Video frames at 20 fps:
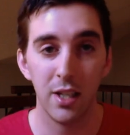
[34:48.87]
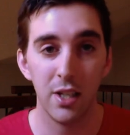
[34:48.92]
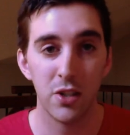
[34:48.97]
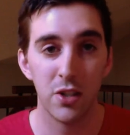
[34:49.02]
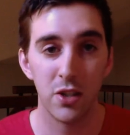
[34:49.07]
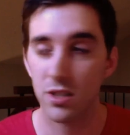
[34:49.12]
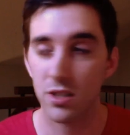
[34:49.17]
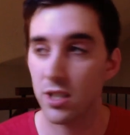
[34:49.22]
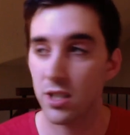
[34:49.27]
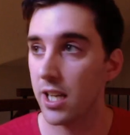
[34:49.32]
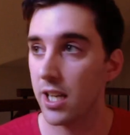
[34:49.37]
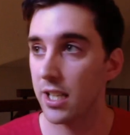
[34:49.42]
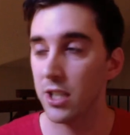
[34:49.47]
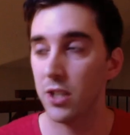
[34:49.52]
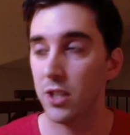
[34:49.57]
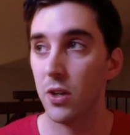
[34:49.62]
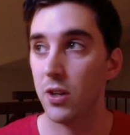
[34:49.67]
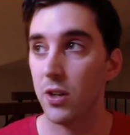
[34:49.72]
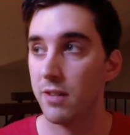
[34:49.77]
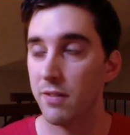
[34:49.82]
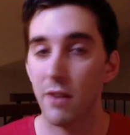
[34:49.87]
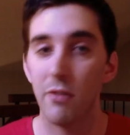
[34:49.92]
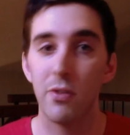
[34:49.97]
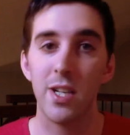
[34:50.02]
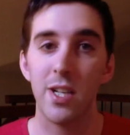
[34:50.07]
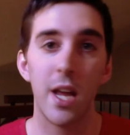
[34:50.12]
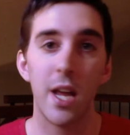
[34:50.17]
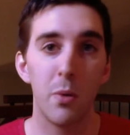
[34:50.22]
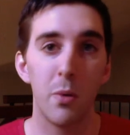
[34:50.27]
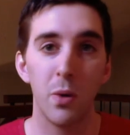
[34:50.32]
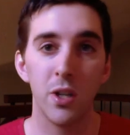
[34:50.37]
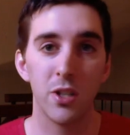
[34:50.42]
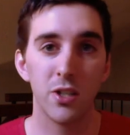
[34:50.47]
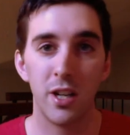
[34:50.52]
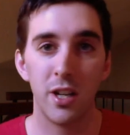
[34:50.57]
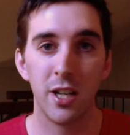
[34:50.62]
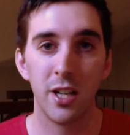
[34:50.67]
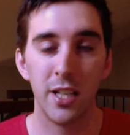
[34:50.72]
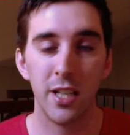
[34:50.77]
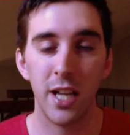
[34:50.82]
Just like, if every day were a
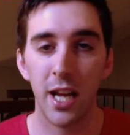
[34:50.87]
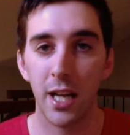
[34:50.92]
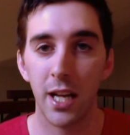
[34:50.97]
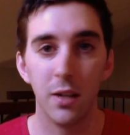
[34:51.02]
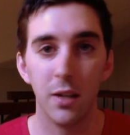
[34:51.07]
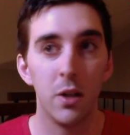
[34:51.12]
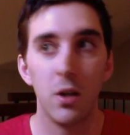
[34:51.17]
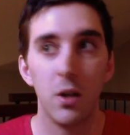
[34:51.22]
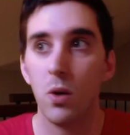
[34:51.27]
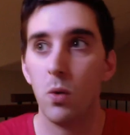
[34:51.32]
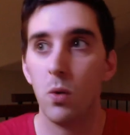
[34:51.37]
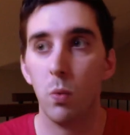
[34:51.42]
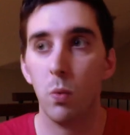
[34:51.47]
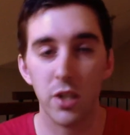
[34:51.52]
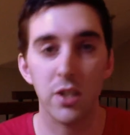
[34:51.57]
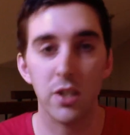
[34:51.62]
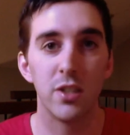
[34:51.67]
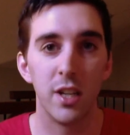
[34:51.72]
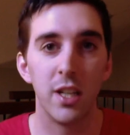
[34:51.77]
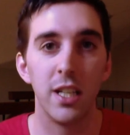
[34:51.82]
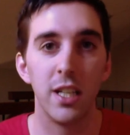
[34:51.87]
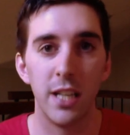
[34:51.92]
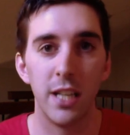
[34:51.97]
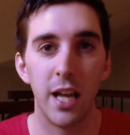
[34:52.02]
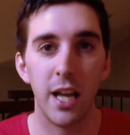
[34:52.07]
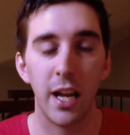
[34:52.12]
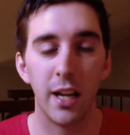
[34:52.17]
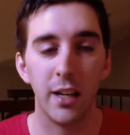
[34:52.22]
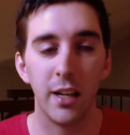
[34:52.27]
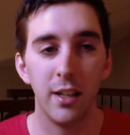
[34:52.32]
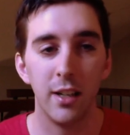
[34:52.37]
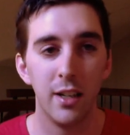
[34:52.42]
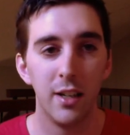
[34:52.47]
sunny day, what's a sunny day?